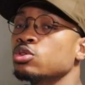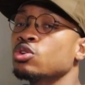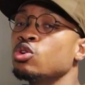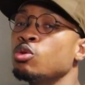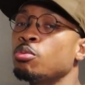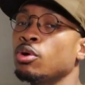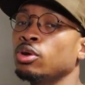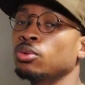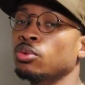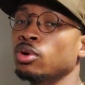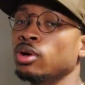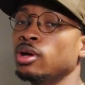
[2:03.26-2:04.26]
school
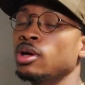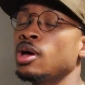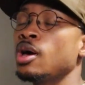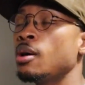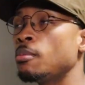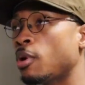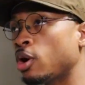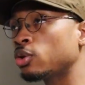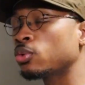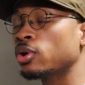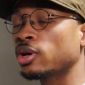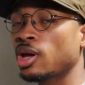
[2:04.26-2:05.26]

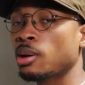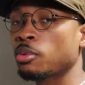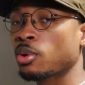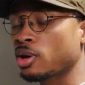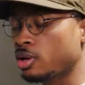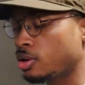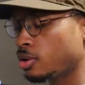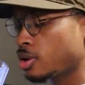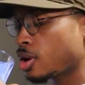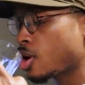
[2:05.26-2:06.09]
Polaroid camera right here